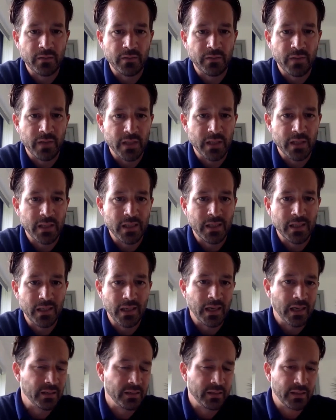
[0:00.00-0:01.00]
fits into
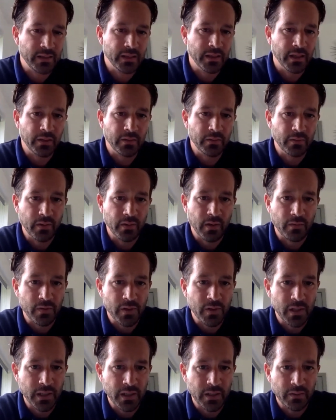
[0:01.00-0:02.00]
that, you know,
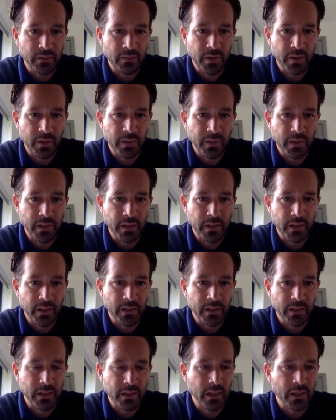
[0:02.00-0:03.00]
obviously we'd be
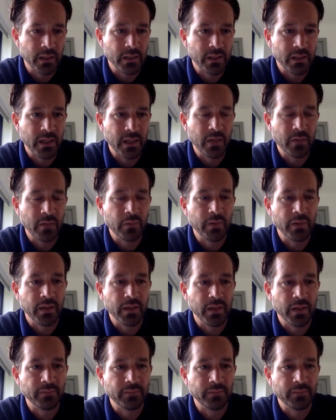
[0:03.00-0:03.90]
delighted to help with that.